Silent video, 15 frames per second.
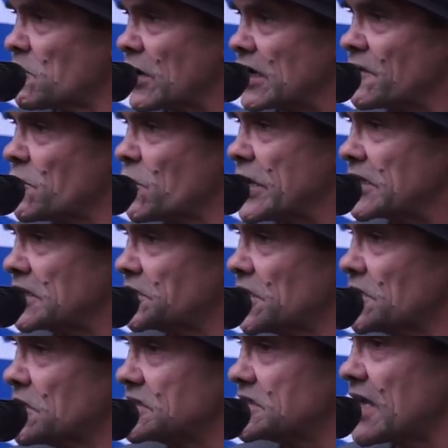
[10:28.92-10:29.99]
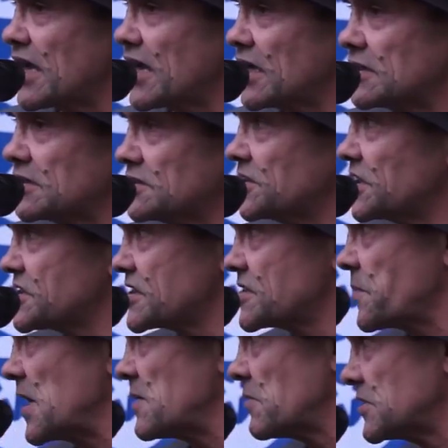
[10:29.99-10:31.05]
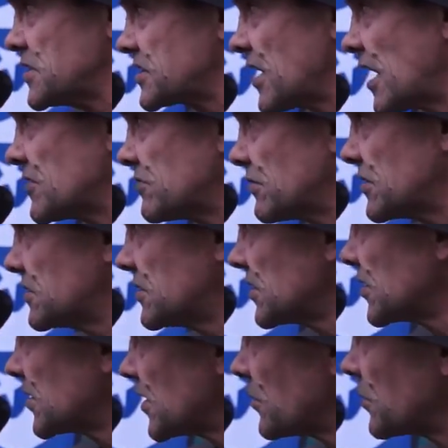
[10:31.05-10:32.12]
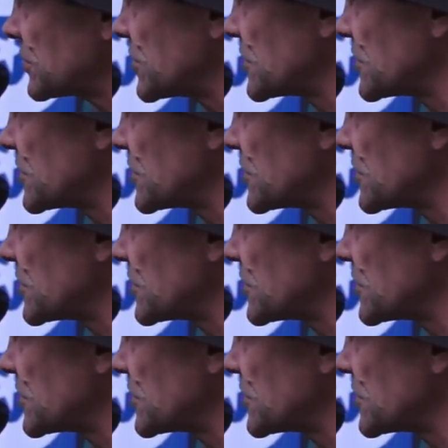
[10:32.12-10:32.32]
whatever we can do as Indigenous people in this country, I want